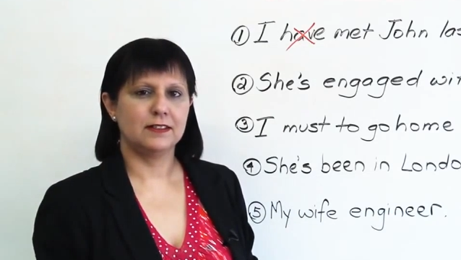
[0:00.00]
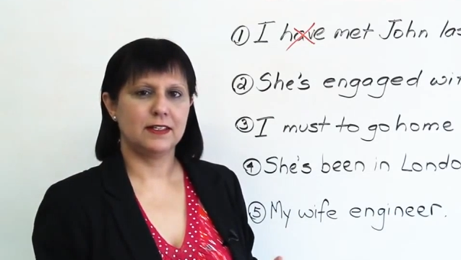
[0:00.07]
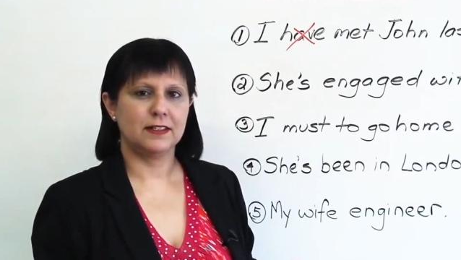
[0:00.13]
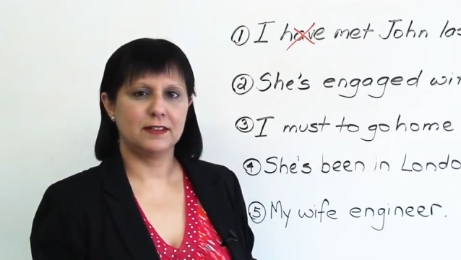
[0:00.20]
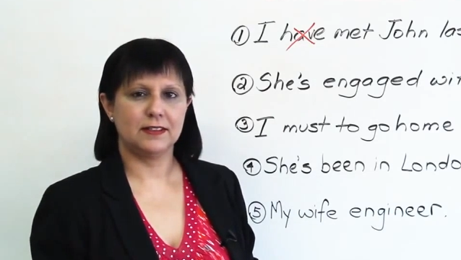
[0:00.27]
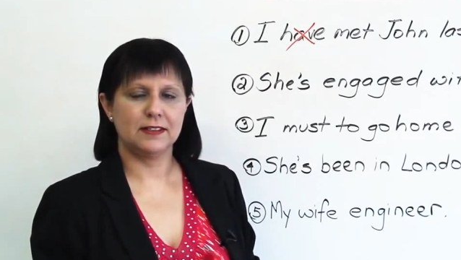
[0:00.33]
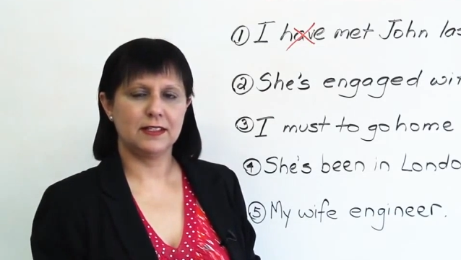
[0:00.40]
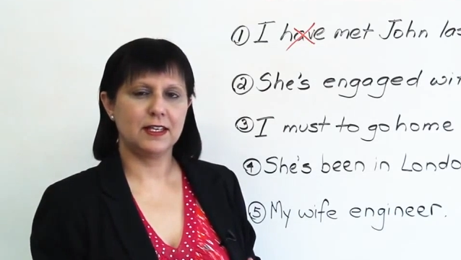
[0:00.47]

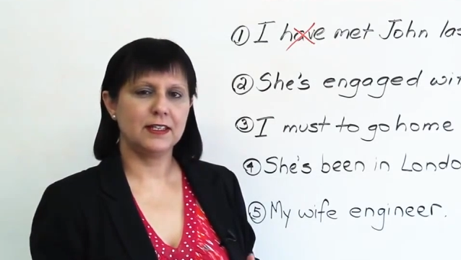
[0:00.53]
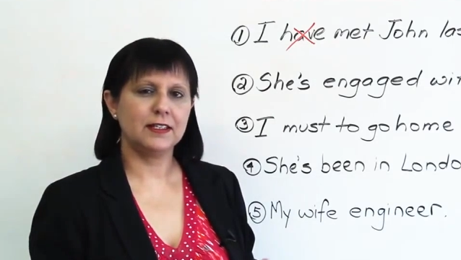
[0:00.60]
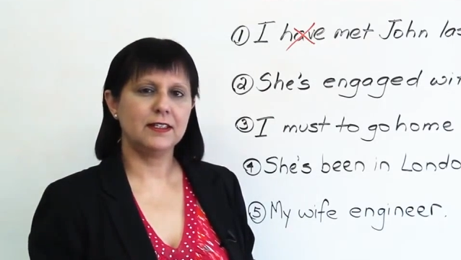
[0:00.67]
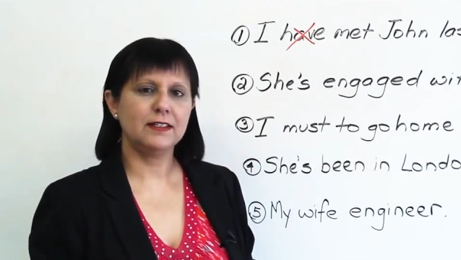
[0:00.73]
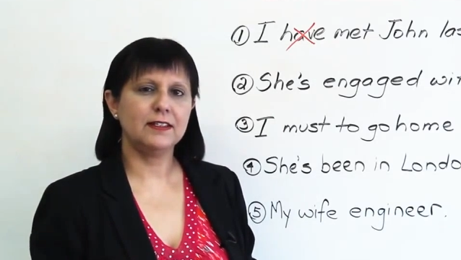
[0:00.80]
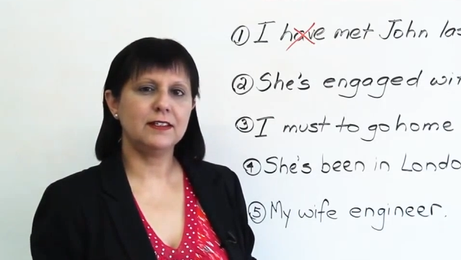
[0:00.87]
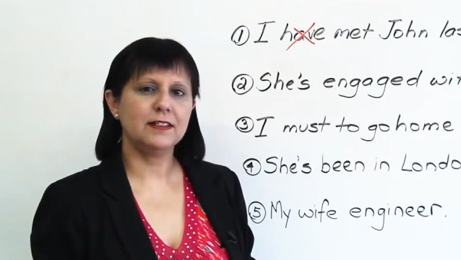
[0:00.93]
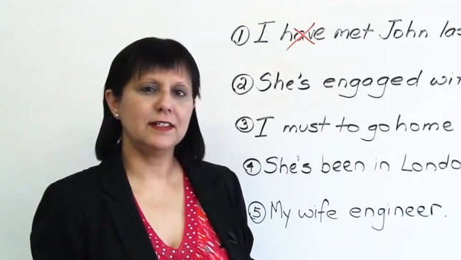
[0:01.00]
Take a
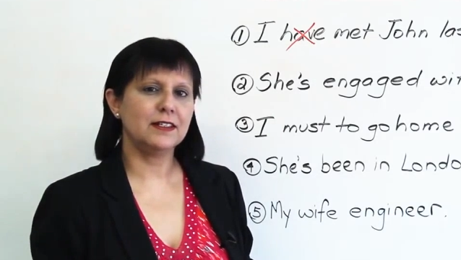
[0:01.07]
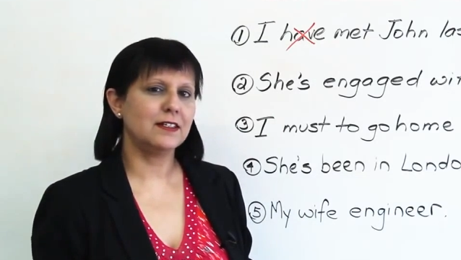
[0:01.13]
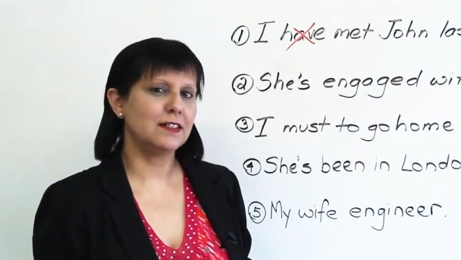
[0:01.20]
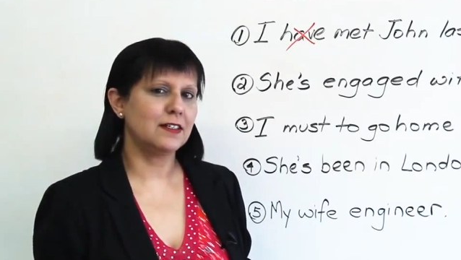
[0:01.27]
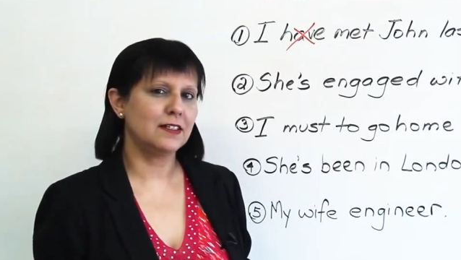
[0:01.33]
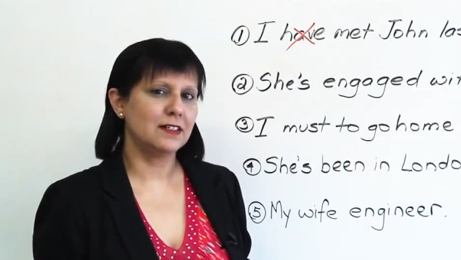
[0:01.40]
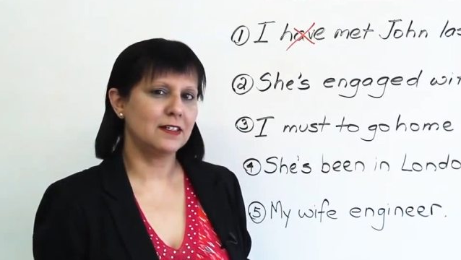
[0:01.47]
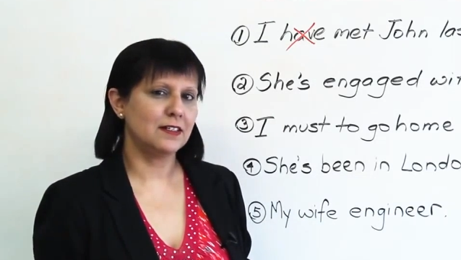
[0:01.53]
second.
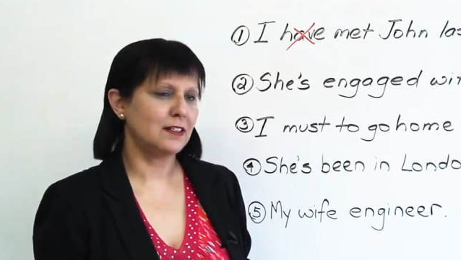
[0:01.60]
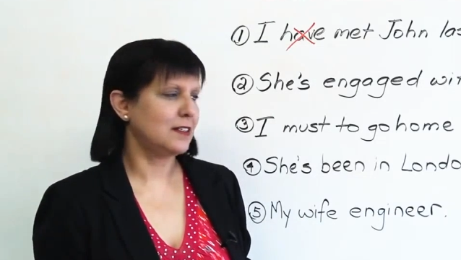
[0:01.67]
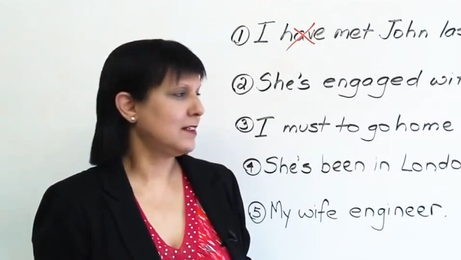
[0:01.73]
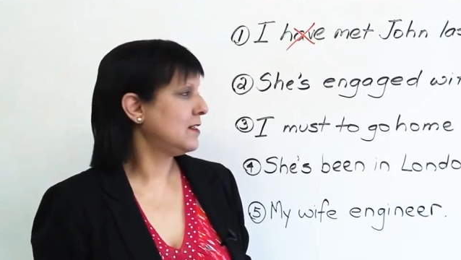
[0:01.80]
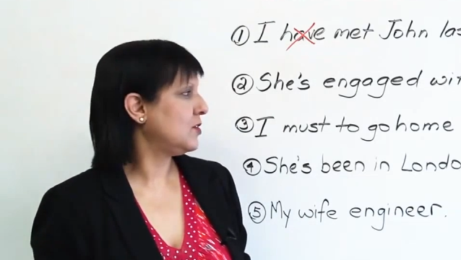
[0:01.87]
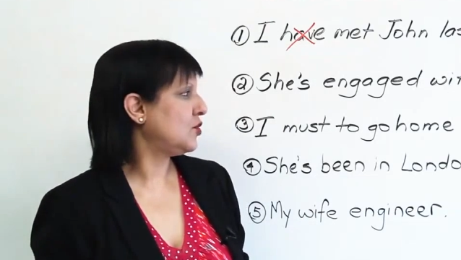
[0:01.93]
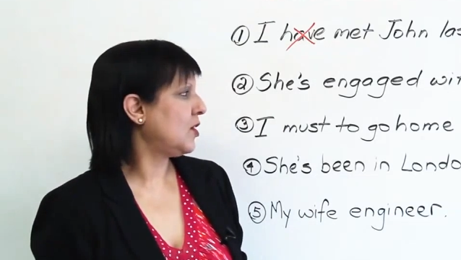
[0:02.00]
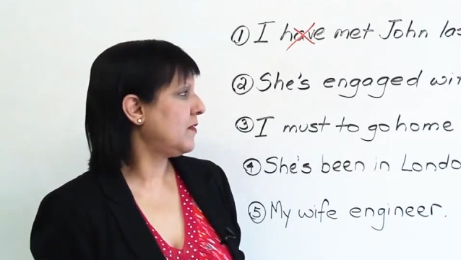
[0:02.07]

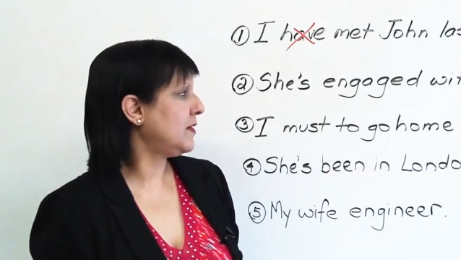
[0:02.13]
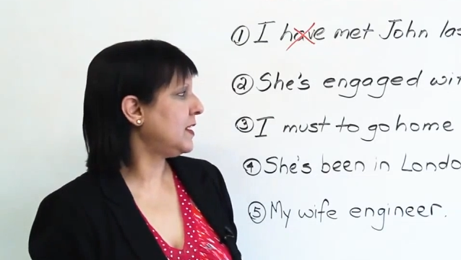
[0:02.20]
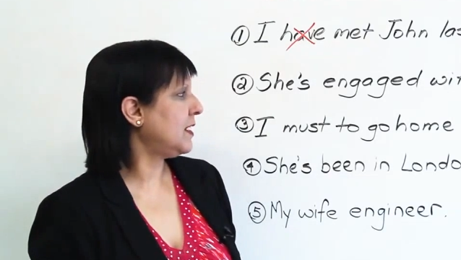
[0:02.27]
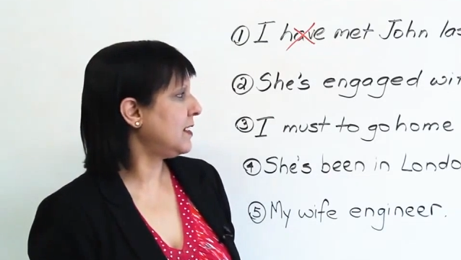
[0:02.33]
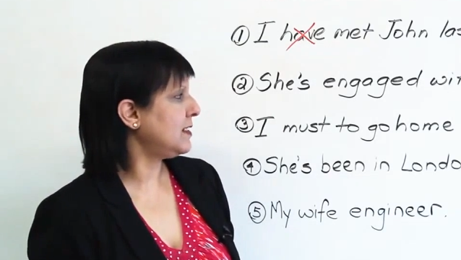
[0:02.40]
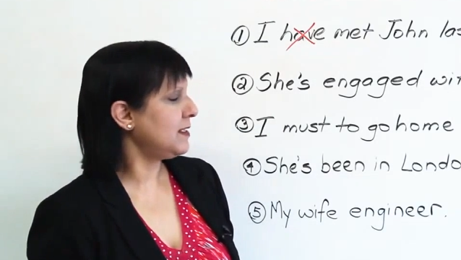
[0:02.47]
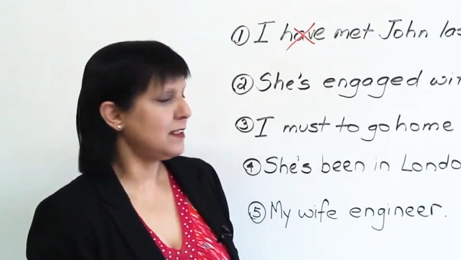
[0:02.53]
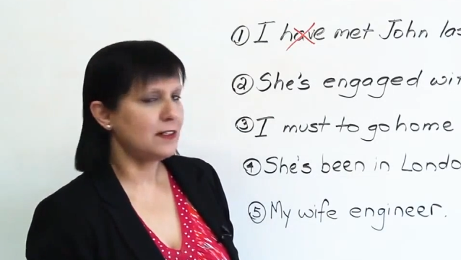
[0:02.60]
Do you have any
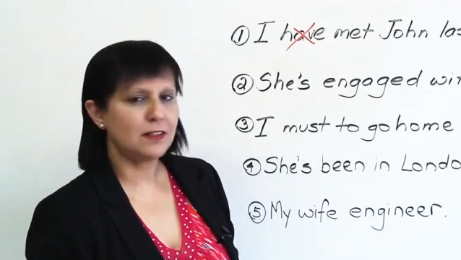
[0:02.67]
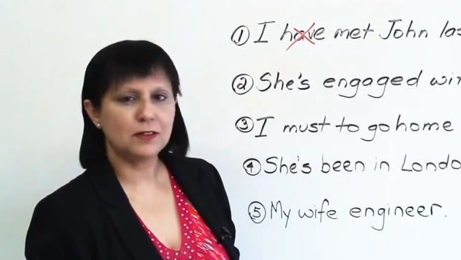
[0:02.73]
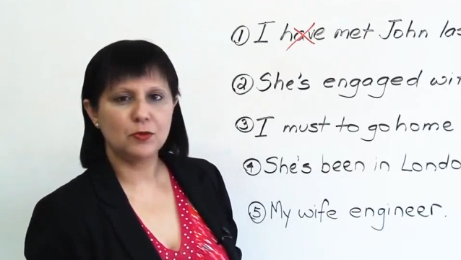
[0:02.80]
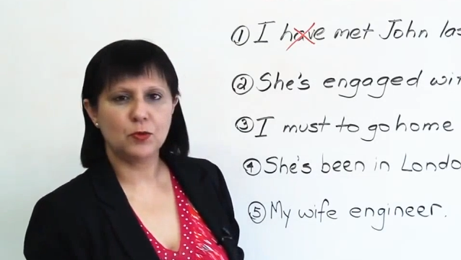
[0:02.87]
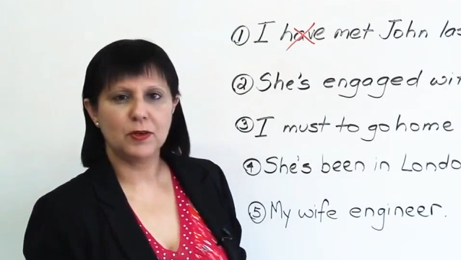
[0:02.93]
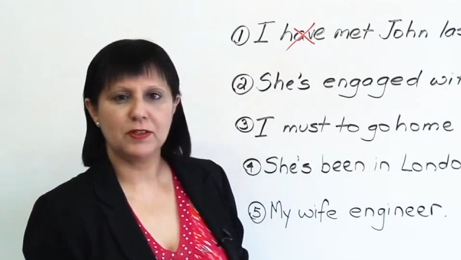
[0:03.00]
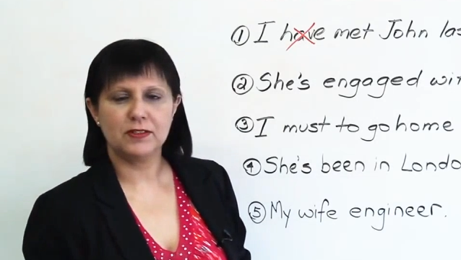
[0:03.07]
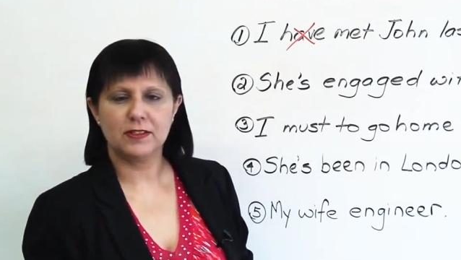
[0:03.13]
idea?
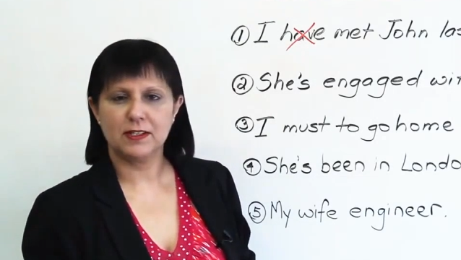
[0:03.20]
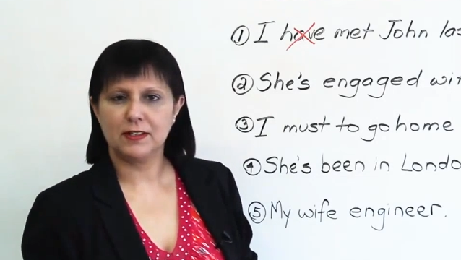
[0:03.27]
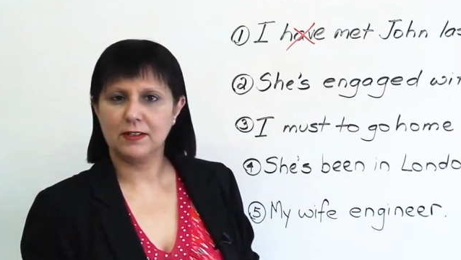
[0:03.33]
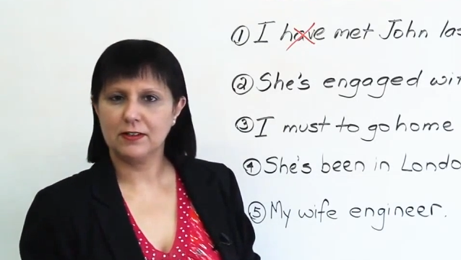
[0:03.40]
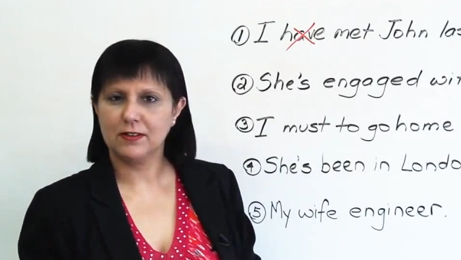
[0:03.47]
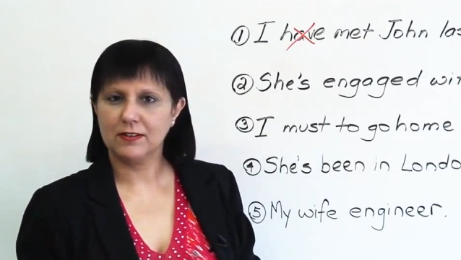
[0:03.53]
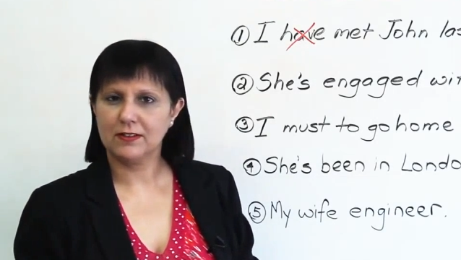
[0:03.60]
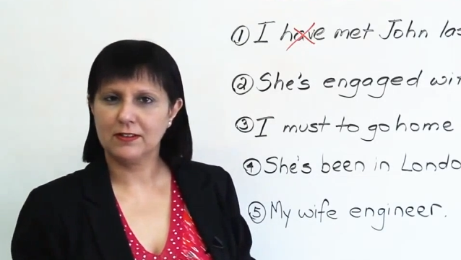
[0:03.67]
Where's the
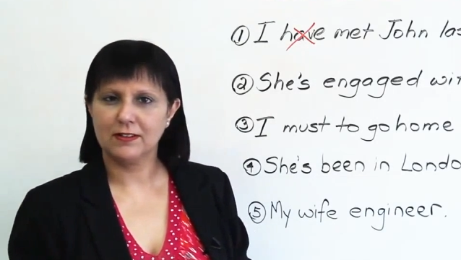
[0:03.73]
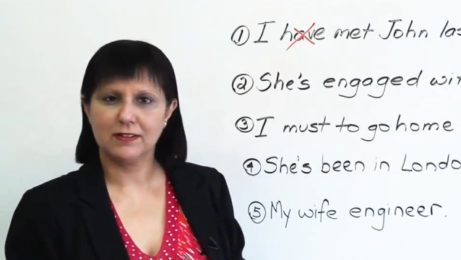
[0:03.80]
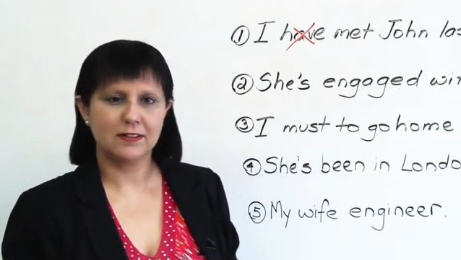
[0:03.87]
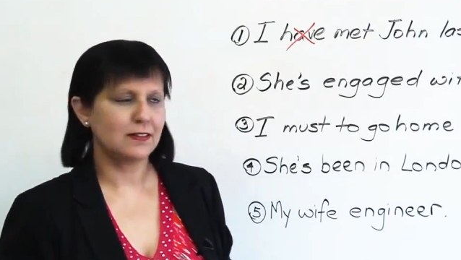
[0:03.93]
error?